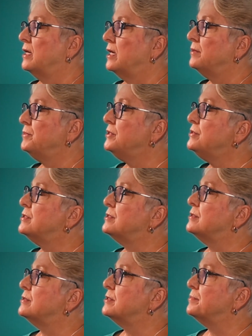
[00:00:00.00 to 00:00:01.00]
I'm used
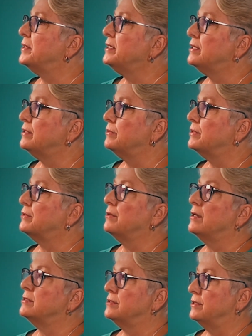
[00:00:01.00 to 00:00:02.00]
to speaking with
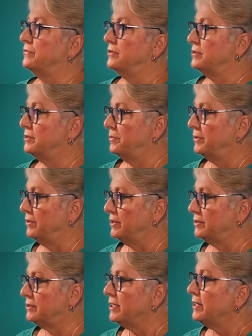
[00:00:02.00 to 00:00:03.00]
crossed over spirits,